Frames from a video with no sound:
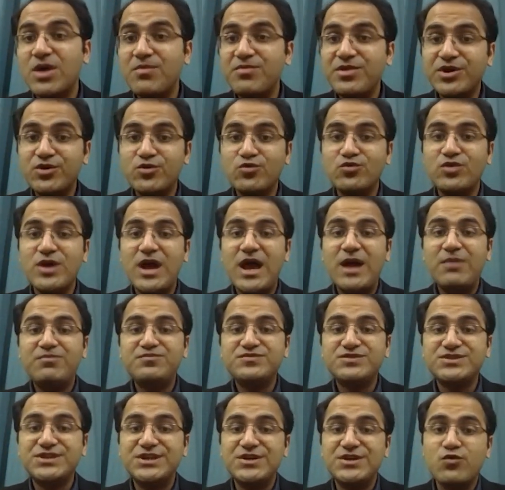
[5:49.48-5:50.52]
Coming to the
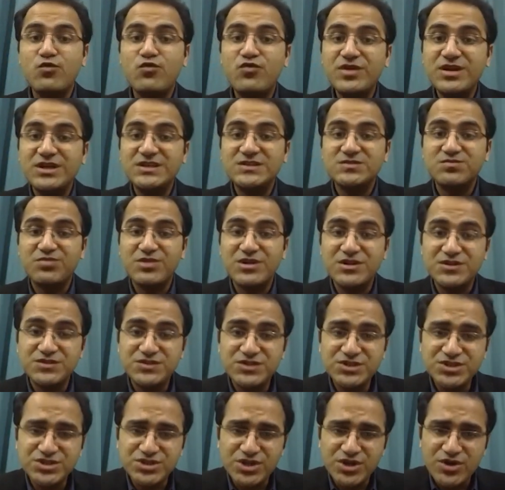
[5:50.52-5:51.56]
absent venous
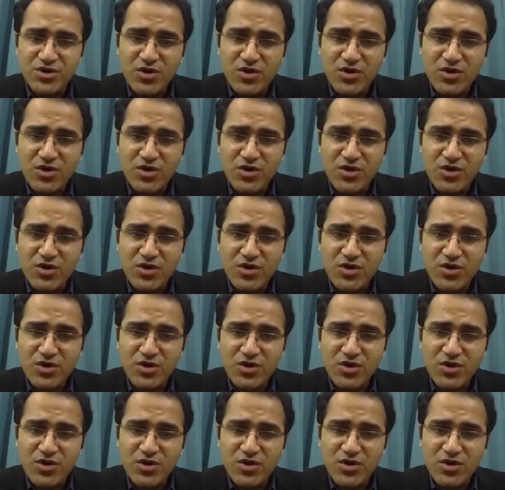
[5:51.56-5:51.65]
pulsation.